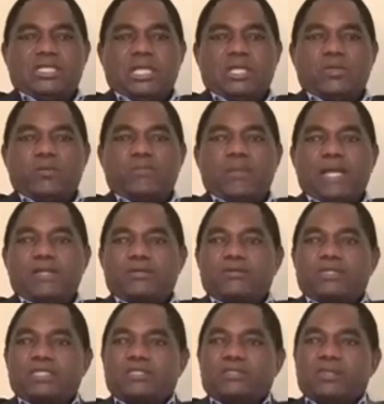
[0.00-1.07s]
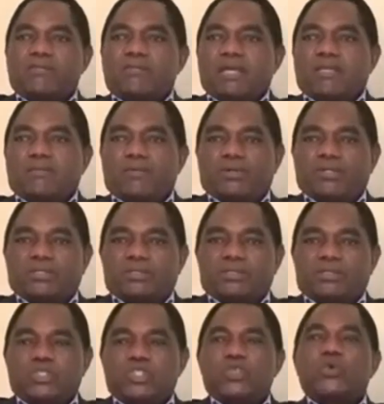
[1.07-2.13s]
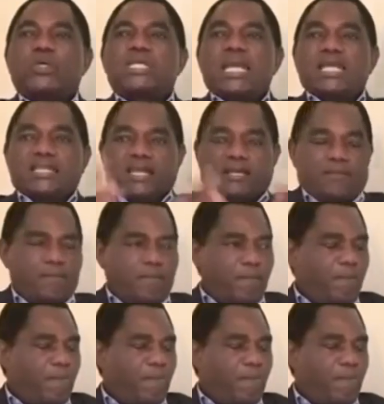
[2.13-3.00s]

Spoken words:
that are not part of these three mother bodies together.